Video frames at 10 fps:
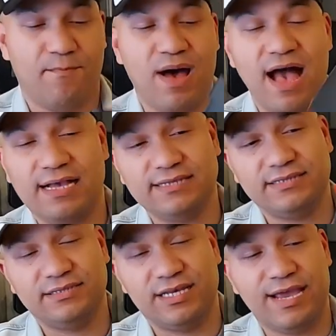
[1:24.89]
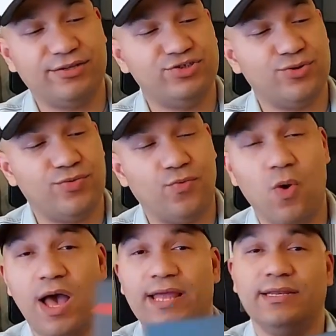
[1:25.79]
box, Air Jordan
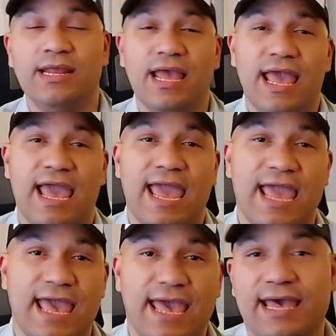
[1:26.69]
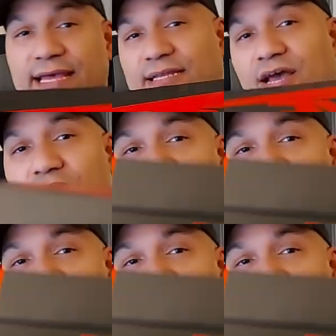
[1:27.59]
1, and